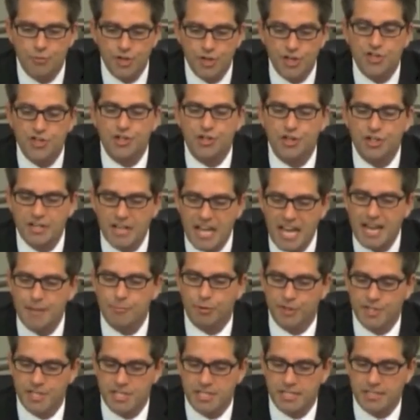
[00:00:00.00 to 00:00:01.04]
we should
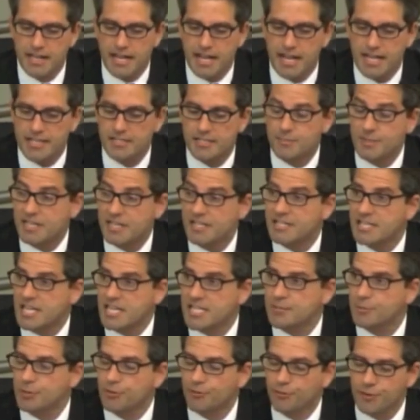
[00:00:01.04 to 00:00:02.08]
enable this land to be
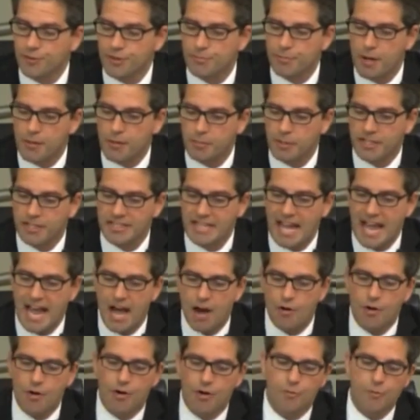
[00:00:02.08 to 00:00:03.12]
accessible for the public
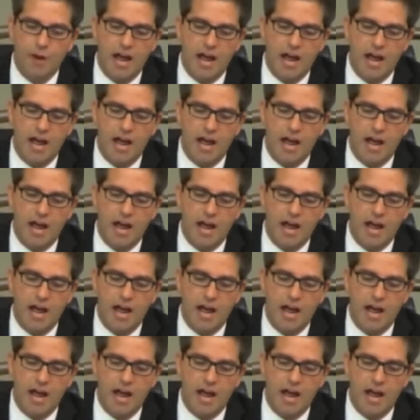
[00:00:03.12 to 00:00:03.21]
now,